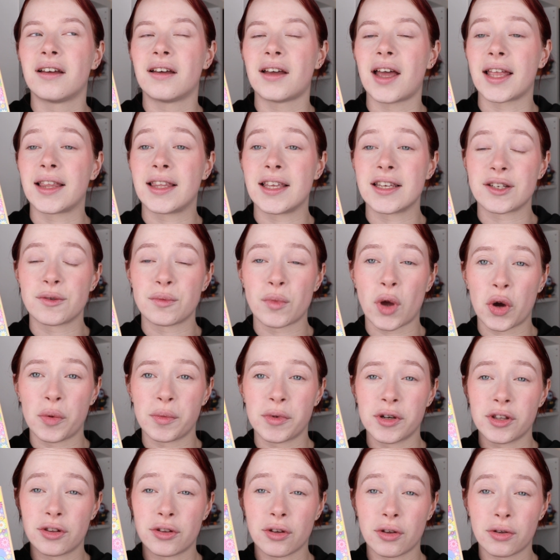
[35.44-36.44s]
at this
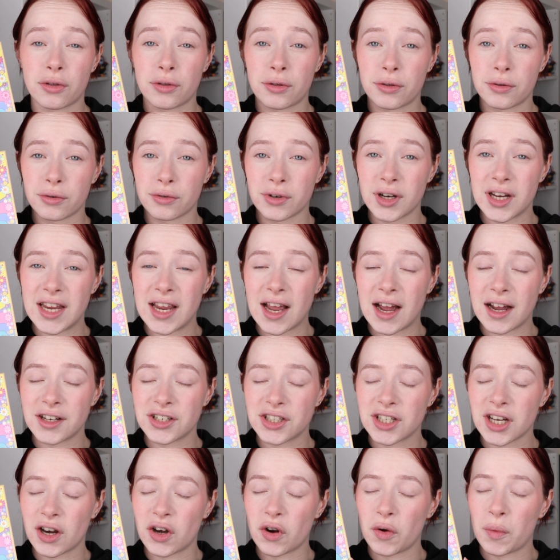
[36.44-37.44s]
moment 3
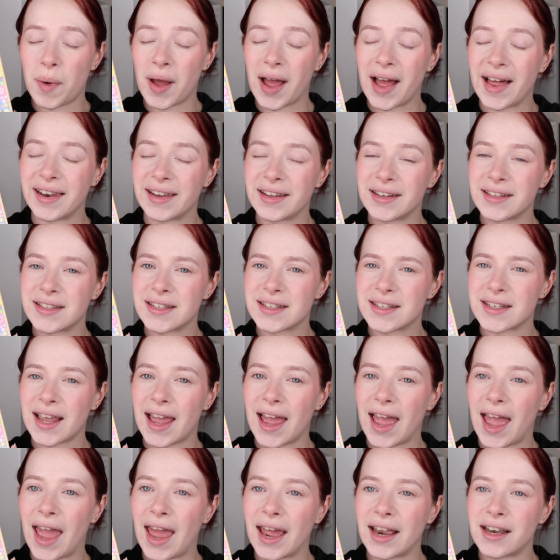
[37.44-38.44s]
eyeshadow palettes
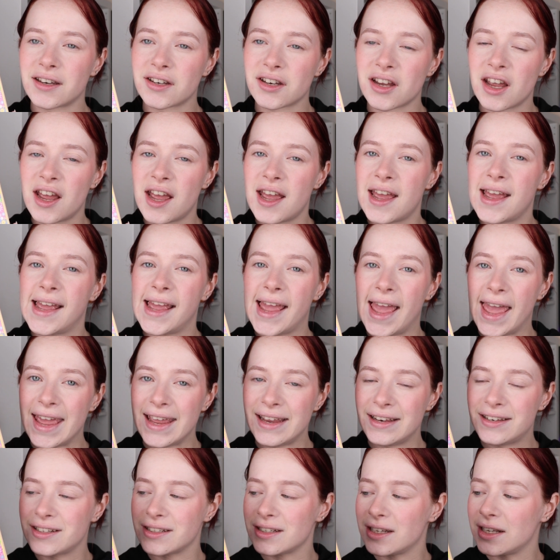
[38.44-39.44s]
and
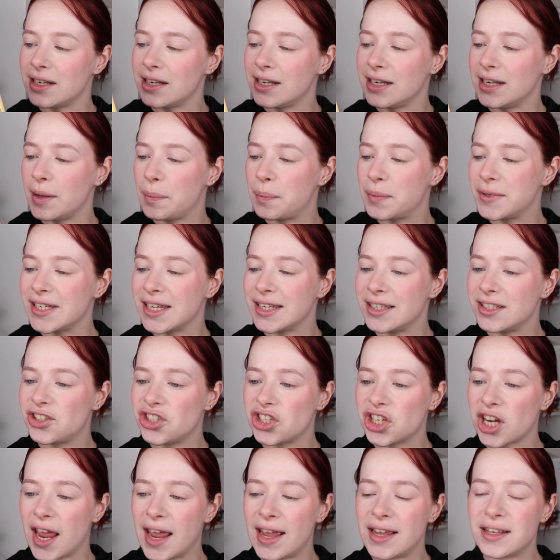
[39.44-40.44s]
8 lip tint
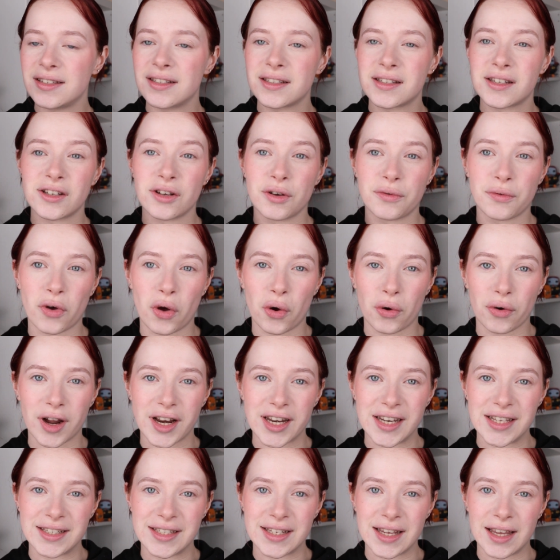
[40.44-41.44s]
shades. You've
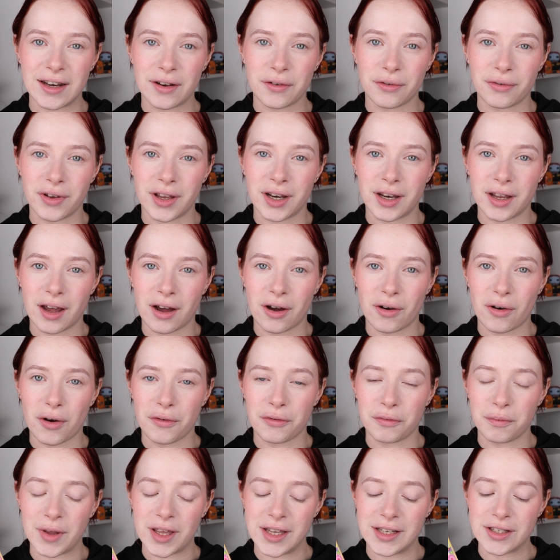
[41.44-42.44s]
already seen a video
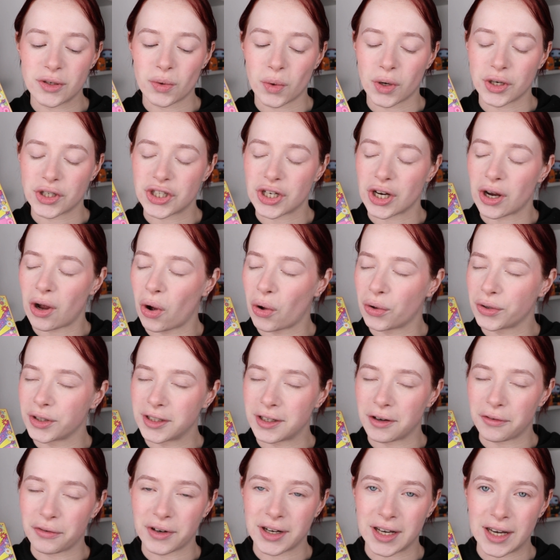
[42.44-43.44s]
of me swatching all the
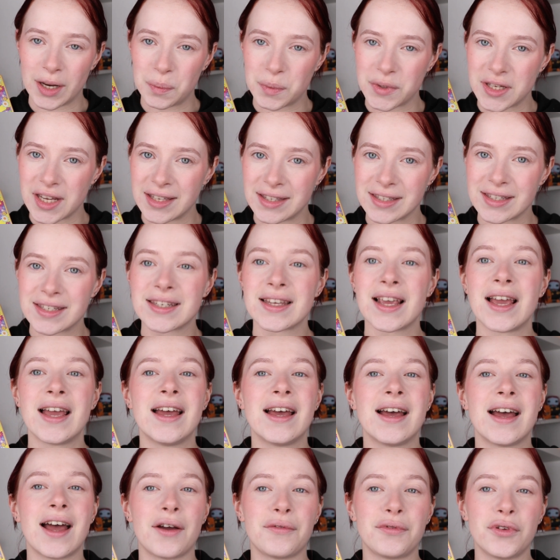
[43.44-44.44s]
different lip tints
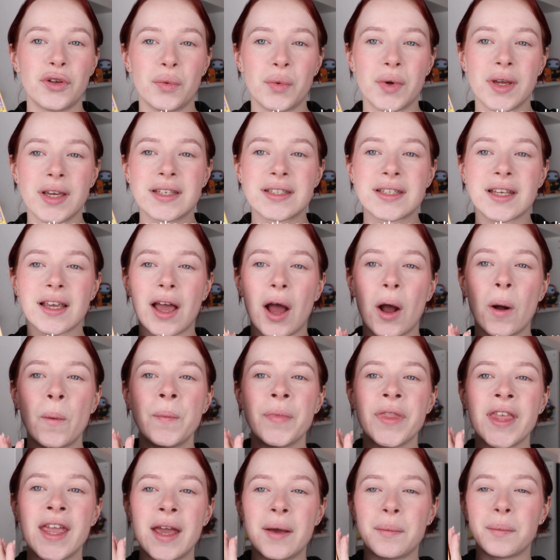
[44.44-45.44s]
a few weeks ago,
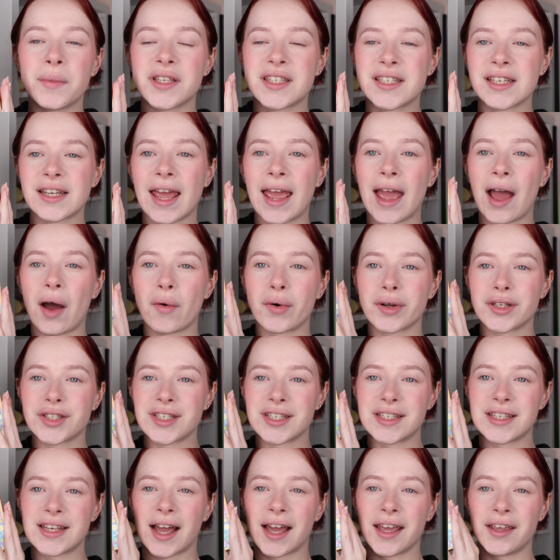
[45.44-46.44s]
but today I want
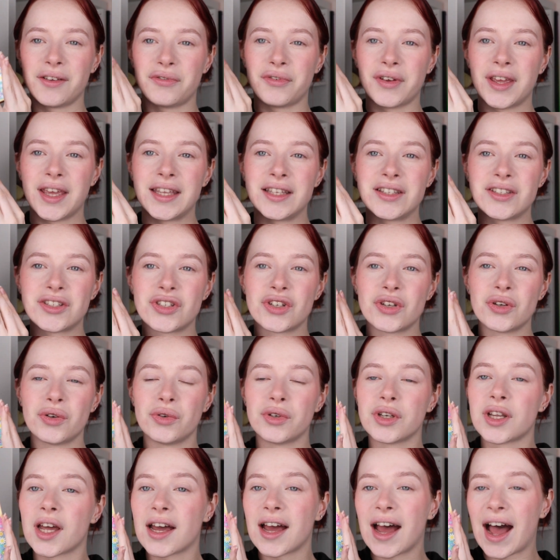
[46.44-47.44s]
to dive into
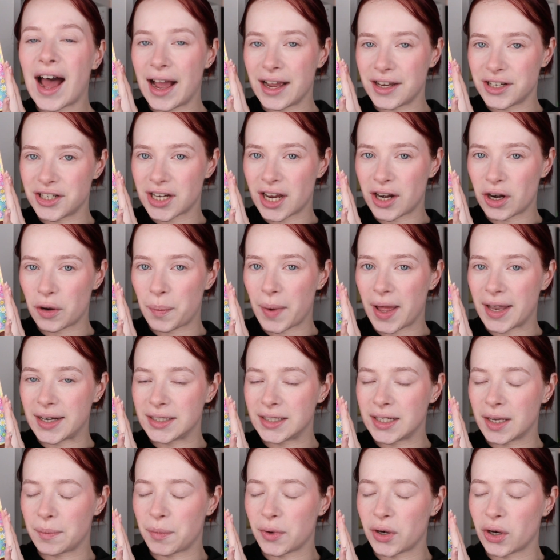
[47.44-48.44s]
the eyeshadow
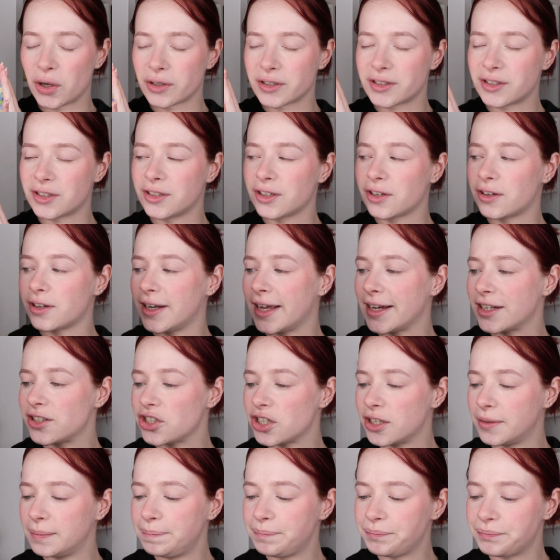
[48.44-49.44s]
palette that belongs to the
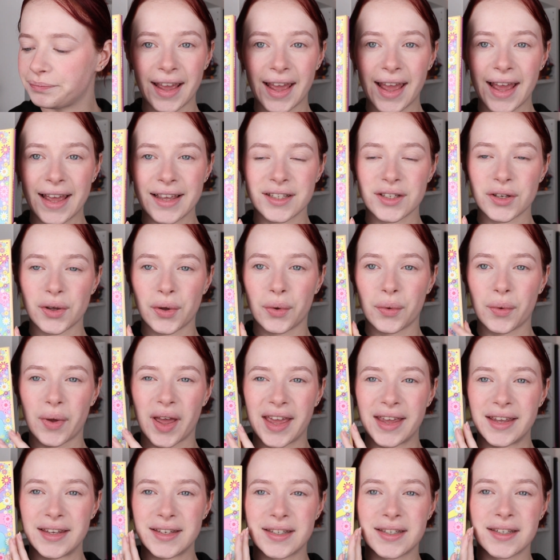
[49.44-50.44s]
collection. As
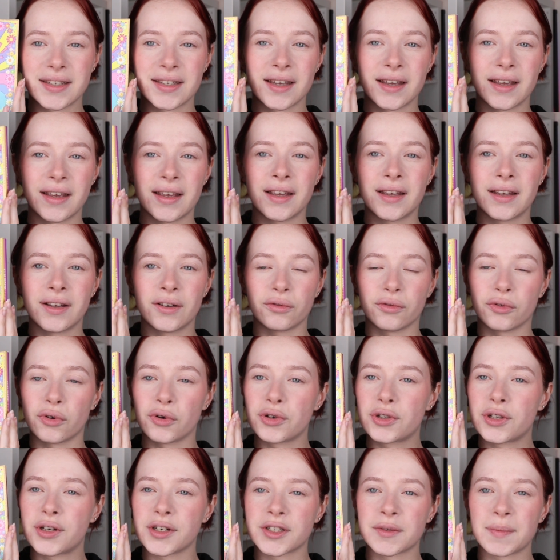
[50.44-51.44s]
always,
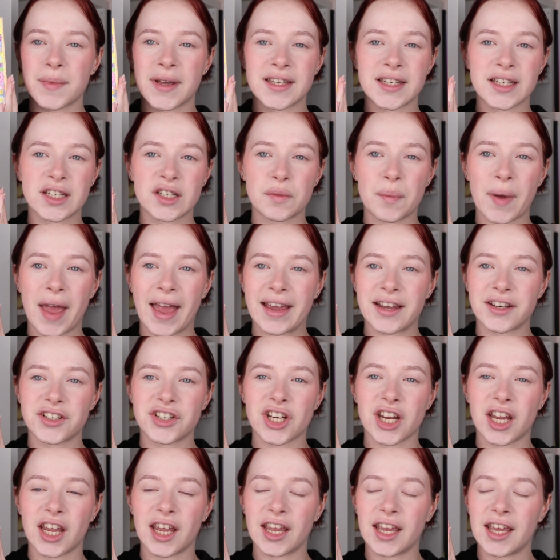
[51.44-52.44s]
Root Cosmetics
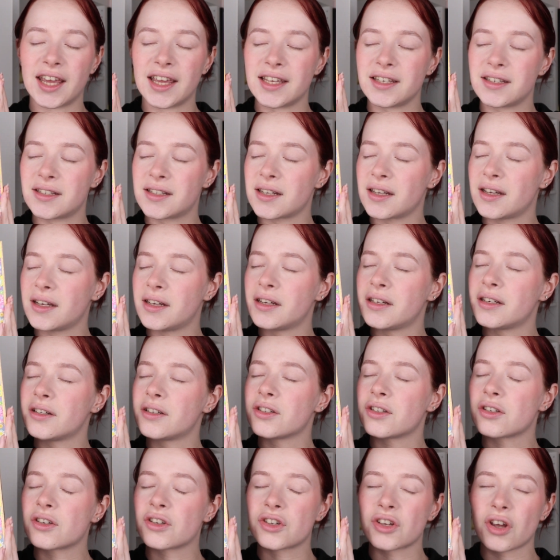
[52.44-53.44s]
packaging is
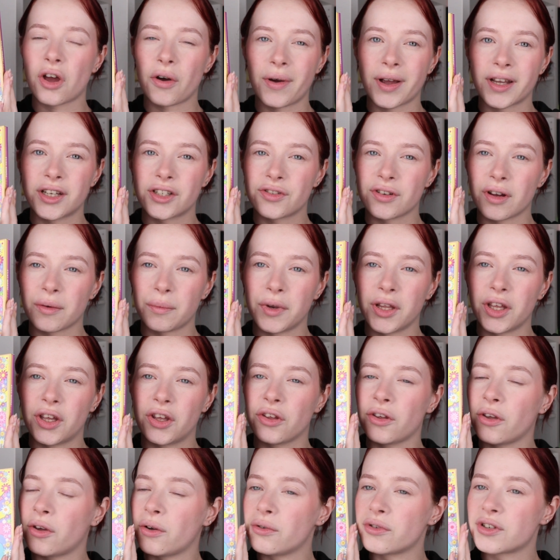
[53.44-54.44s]
so extremely
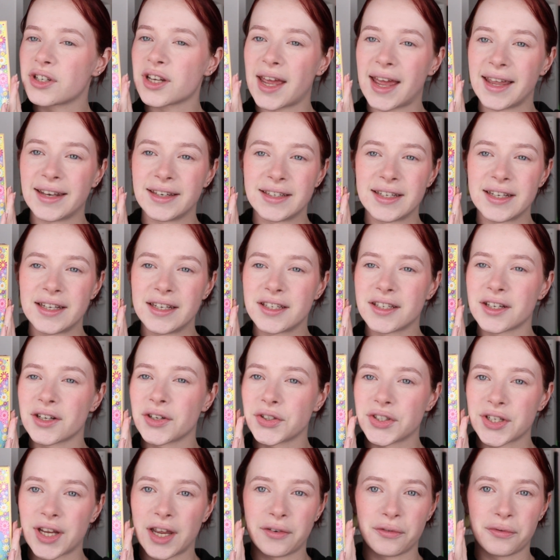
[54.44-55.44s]
cute and
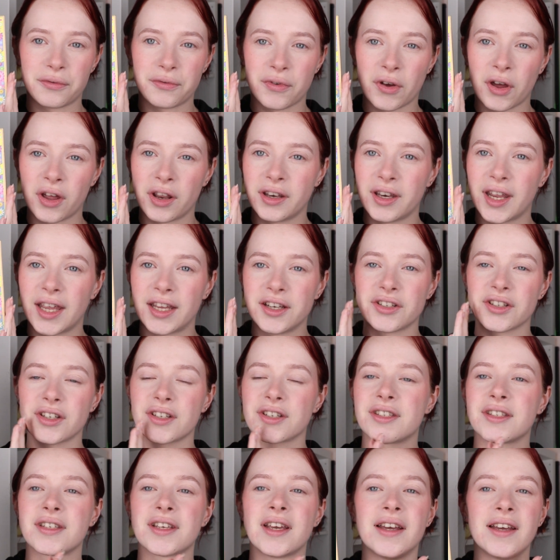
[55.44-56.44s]
detailed and fun and
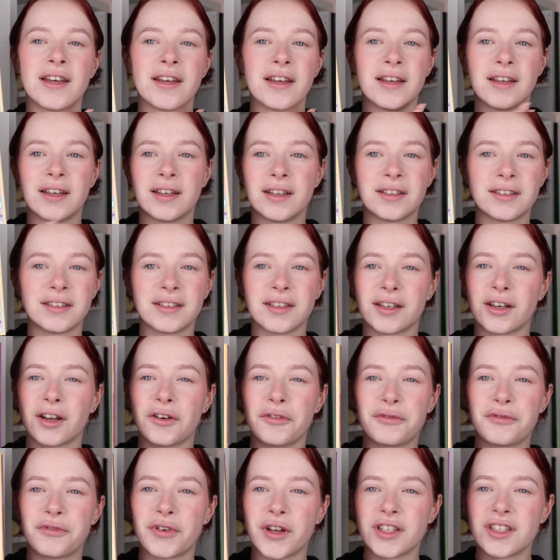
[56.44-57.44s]
just, you know,
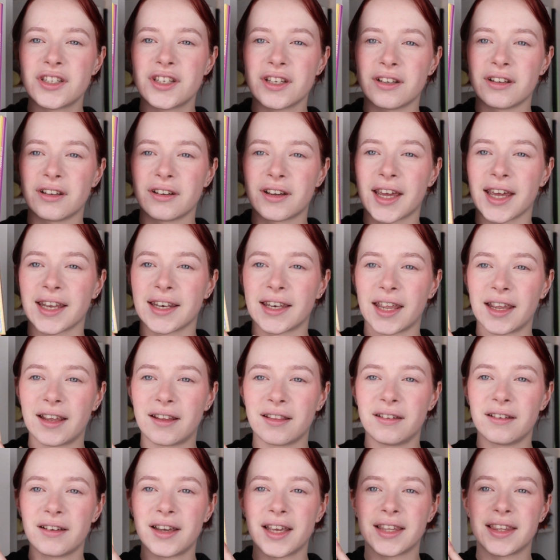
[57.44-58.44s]
fun to look at. Like,
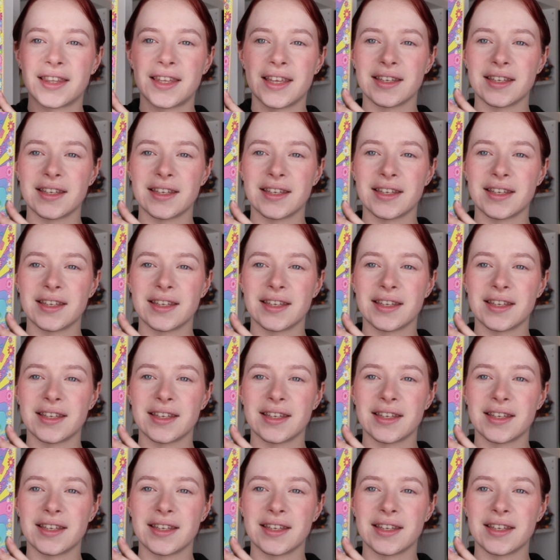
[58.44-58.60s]
look at